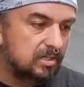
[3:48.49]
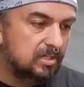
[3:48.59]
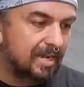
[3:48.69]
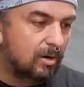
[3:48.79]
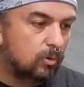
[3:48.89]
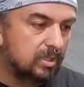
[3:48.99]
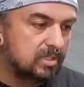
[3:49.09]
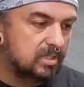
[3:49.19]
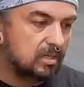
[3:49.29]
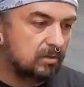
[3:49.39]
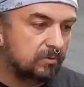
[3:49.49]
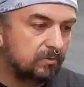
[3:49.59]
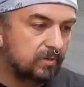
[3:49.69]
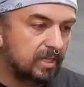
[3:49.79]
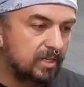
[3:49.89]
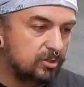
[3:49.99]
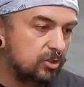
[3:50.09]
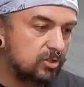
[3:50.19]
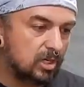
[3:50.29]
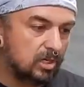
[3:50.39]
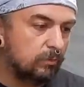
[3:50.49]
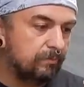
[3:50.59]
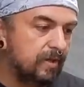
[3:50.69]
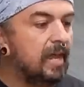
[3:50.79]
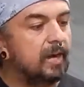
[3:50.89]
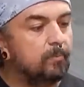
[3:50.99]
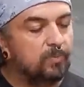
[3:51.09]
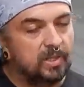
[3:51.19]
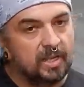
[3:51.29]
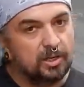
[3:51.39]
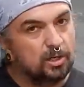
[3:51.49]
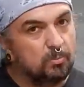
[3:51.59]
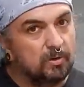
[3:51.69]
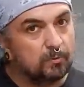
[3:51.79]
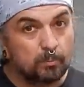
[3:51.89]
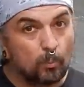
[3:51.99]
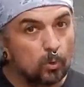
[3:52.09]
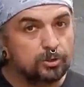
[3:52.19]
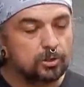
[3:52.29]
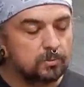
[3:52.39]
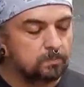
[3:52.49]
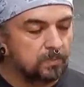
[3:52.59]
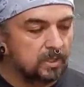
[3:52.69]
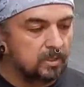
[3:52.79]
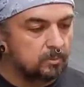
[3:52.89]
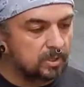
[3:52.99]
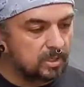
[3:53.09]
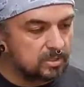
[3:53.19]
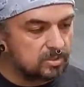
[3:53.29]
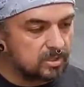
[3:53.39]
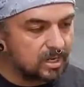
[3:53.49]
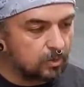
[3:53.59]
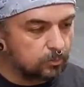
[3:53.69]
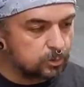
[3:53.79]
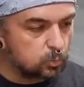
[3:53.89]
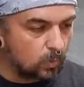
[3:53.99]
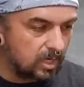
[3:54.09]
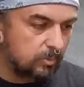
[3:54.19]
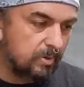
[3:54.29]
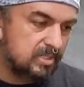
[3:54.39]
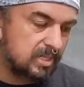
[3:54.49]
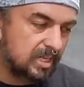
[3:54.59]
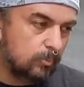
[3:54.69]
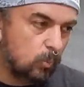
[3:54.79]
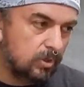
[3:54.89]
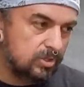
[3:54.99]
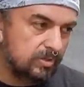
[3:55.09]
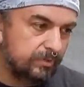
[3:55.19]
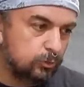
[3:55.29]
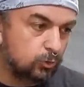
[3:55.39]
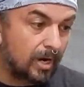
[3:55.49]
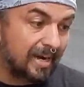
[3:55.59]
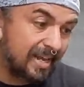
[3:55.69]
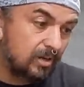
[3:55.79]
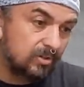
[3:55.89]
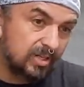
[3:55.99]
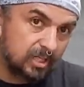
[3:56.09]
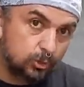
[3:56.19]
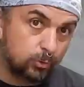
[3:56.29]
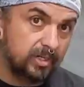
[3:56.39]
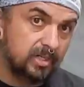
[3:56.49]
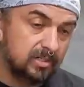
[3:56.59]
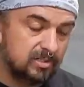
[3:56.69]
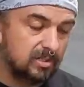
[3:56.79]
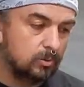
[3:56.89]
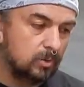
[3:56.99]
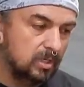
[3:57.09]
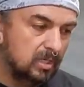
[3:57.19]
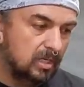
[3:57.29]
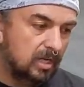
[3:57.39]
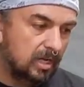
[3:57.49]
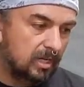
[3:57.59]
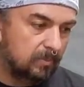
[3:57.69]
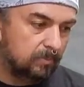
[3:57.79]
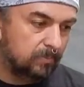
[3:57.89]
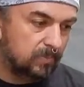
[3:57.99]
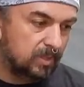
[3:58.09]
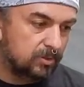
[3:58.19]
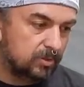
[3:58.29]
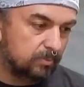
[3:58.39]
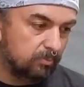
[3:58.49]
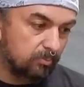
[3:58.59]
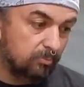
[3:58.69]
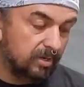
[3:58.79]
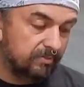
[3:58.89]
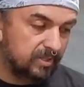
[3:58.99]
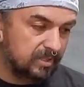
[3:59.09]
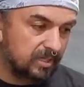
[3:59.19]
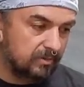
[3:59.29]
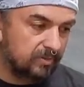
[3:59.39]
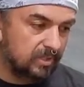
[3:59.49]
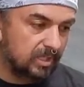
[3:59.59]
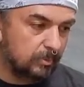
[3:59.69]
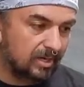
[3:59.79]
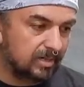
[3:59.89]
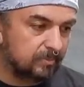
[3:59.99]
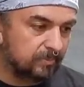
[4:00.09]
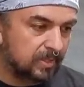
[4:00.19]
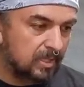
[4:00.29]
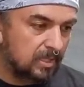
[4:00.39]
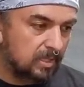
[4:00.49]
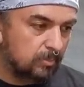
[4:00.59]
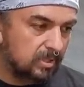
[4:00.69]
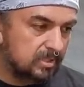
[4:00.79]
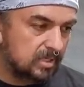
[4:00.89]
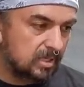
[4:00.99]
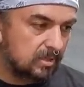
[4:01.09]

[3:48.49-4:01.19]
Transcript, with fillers: dowel itself is just a little fat, and that could be from moisture because the dowels swell up as they get moist. If you dry it out, they shrink, so there's some benefit there if you think about it. But